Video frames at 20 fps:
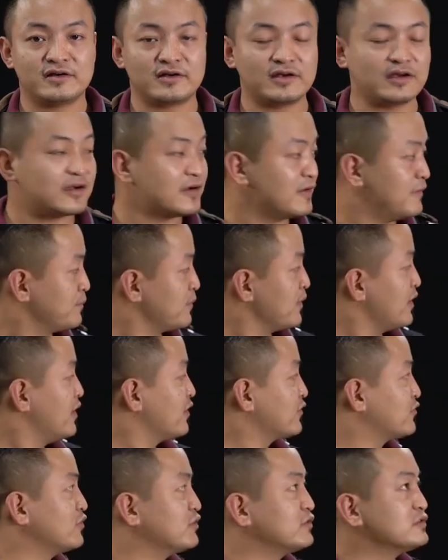clear?
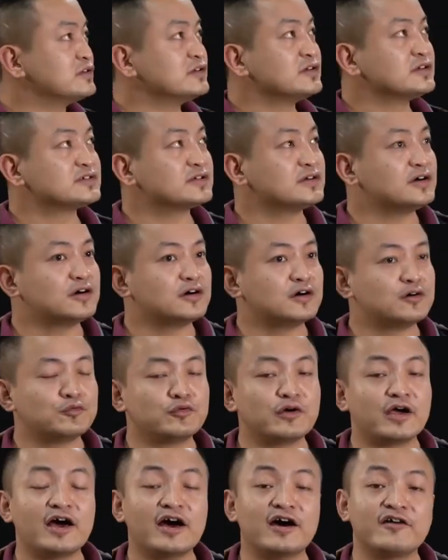So
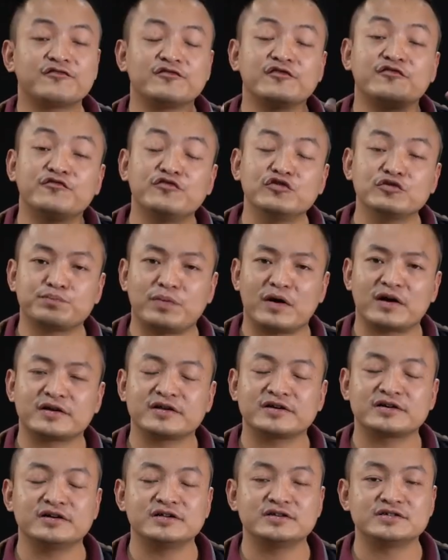we have food
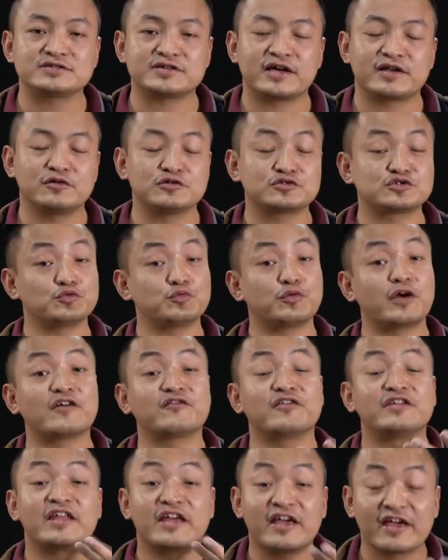particles and also we
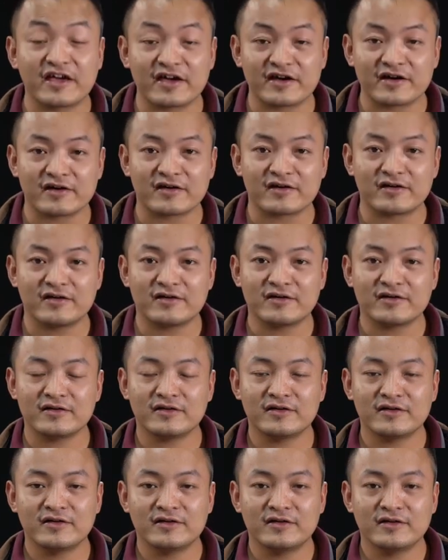have an ear.
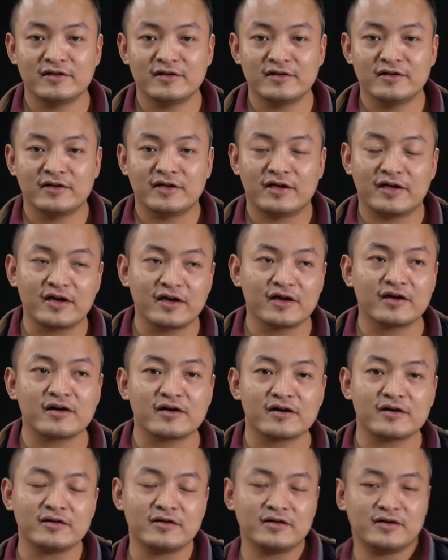
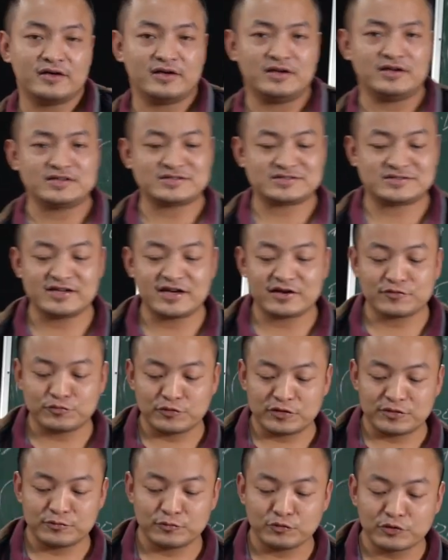Ear is that
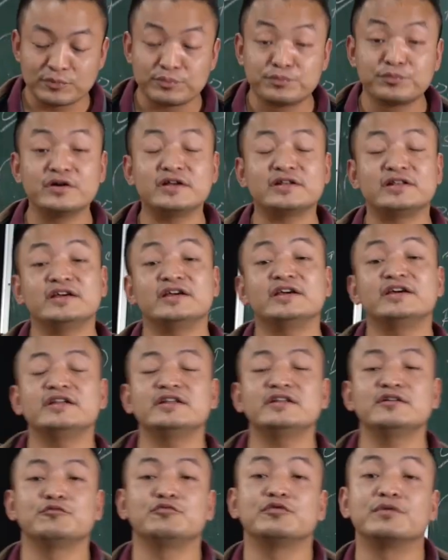we breathe
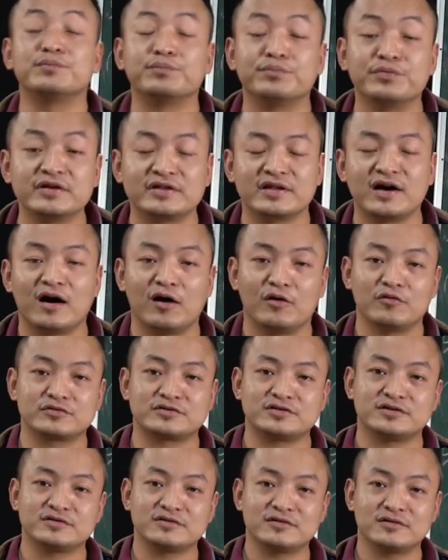in, we breathe
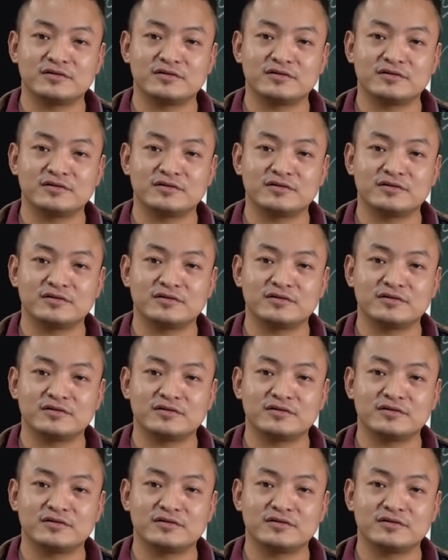out,